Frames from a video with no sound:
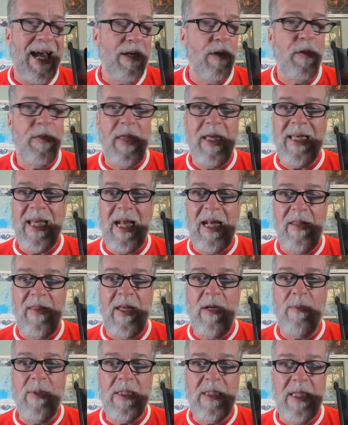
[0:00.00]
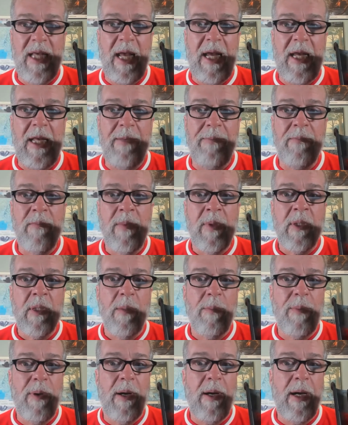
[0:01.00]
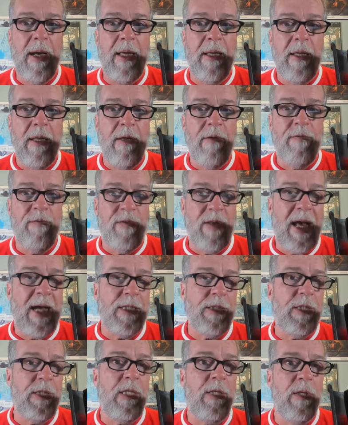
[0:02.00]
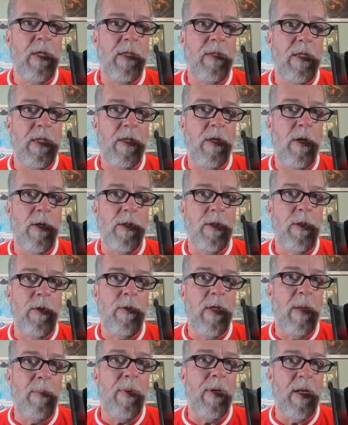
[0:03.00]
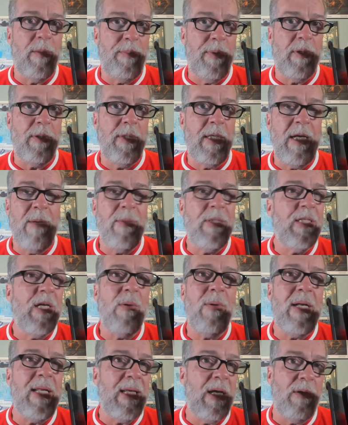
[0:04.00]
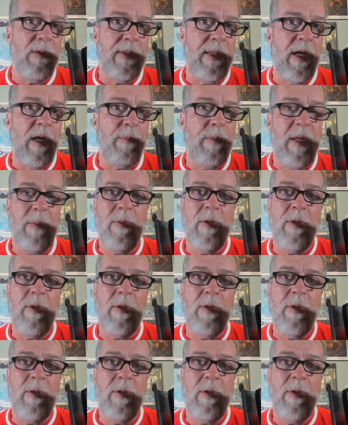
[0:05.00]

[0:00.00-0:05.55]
don't think anything was gained by flashing the cartoon up on a building. It was already out there.